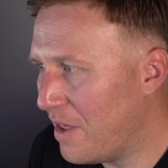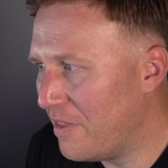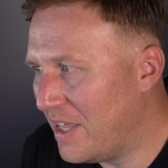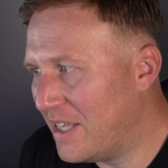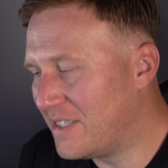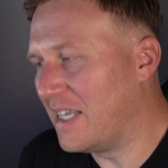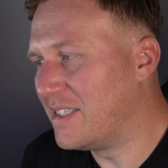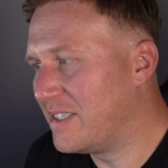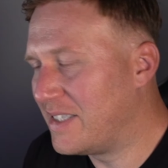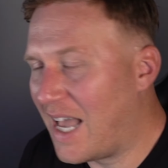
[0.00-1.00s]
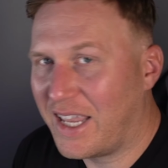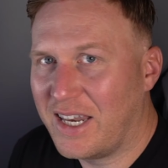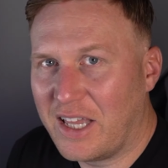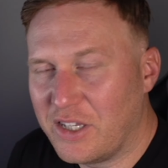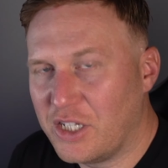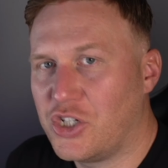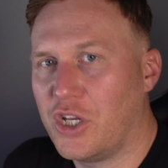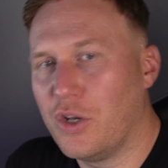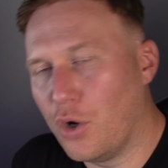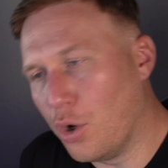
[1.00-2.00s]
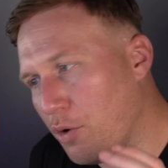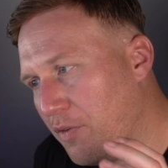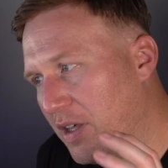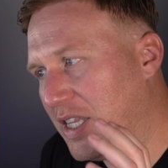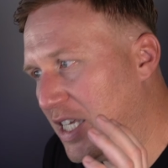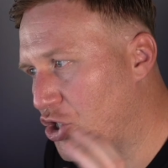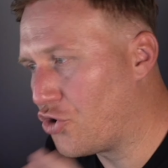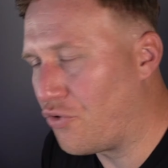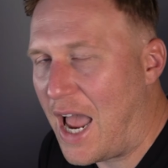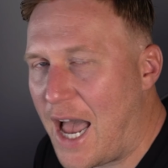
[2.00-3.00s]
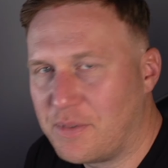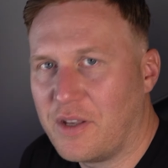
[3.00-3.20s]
this second edition of the Traps